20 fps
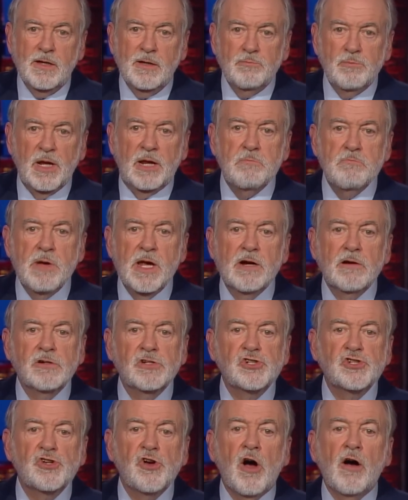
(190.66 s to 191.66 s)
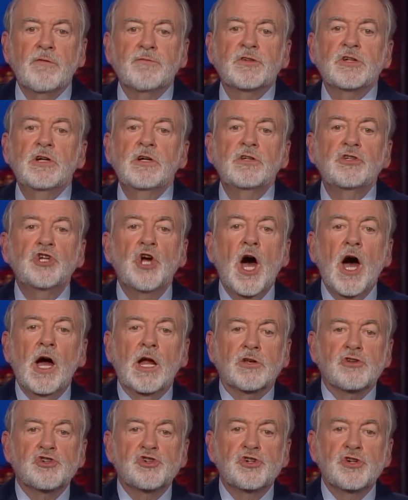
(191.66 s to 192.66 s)
but a mere soft
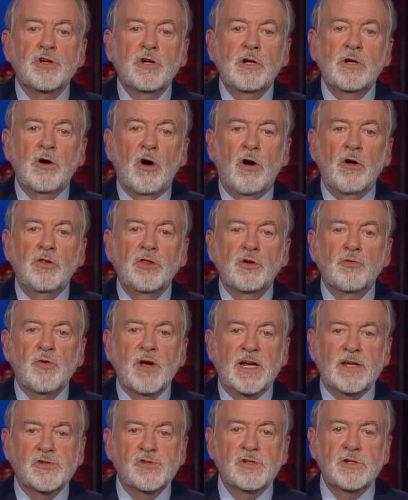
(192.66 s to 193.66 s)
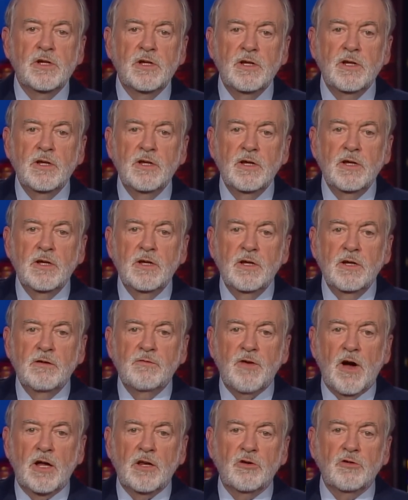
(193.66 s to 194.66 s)
touch on the wrist,
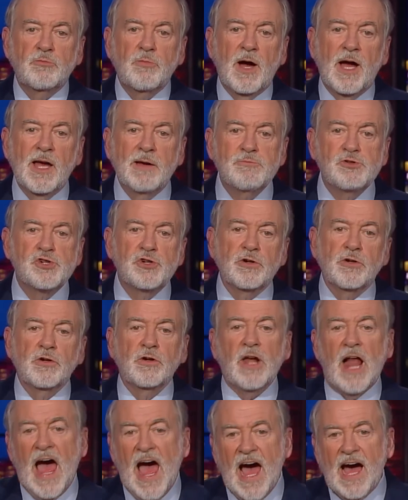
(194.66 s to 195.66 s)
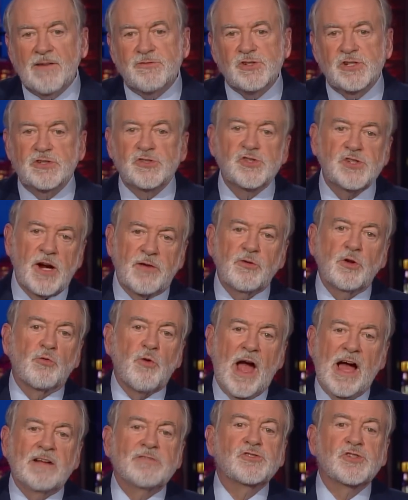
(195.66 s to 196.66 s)
followed by, I'm sure, laughs and several
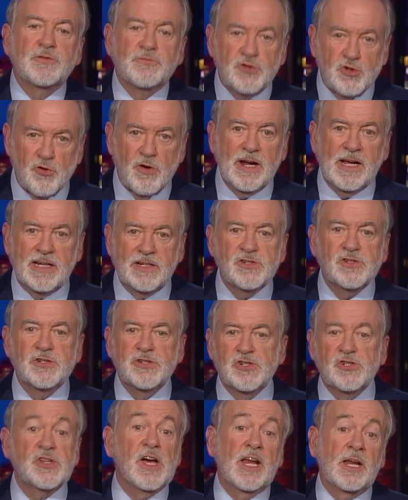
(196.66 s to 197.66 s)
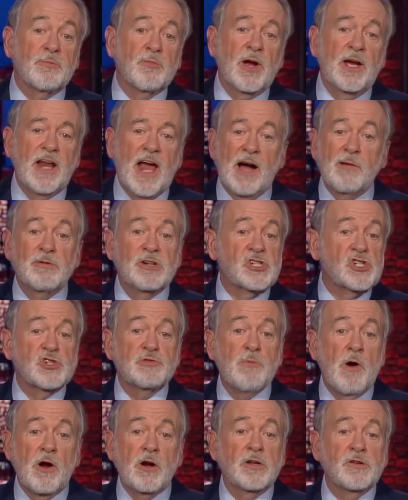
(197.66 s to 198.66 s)
rounds of drinks to celebrate how much
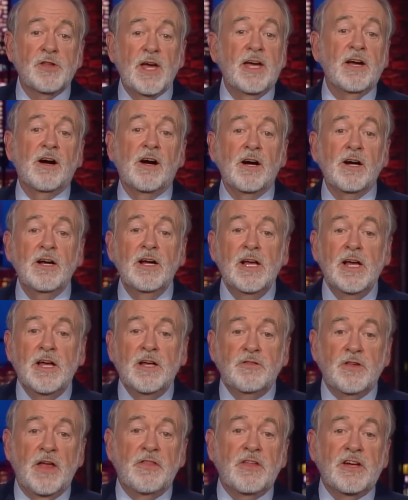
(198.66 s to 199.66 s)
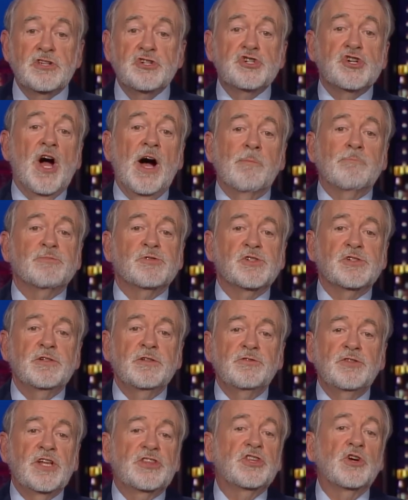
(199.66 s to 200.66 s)
smarter they are than the
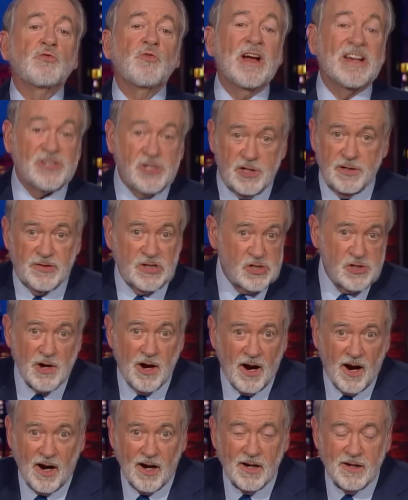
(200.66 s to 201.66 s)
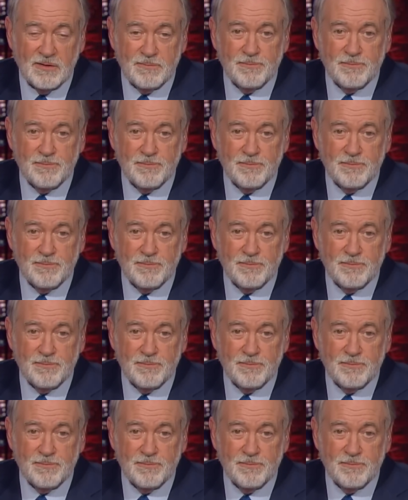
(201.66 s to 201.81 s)
chumps that the rest of us are.